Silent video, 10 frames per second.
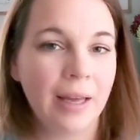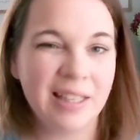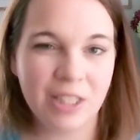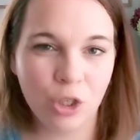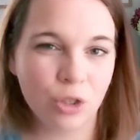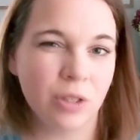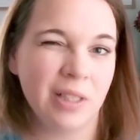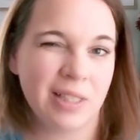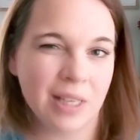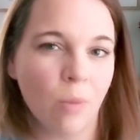It's usually
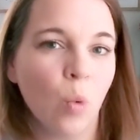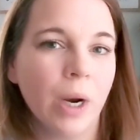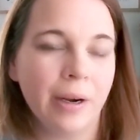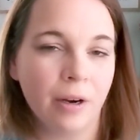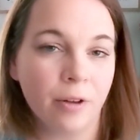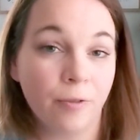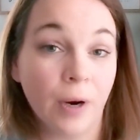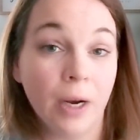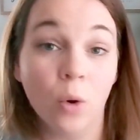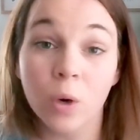somewhere near the
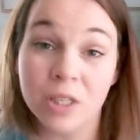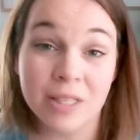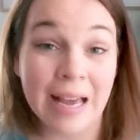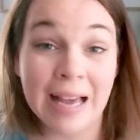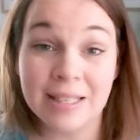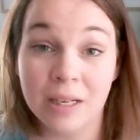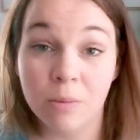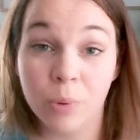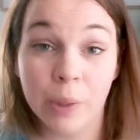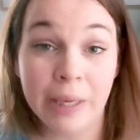front, or just ask an
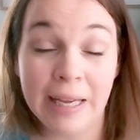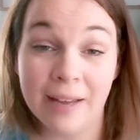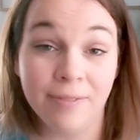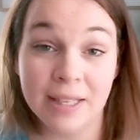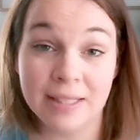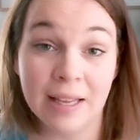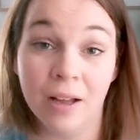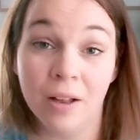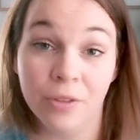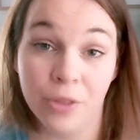employee if they
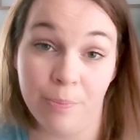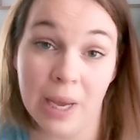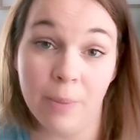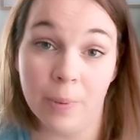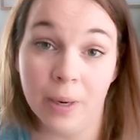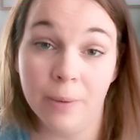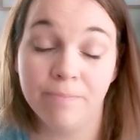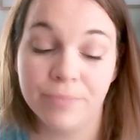sell paper.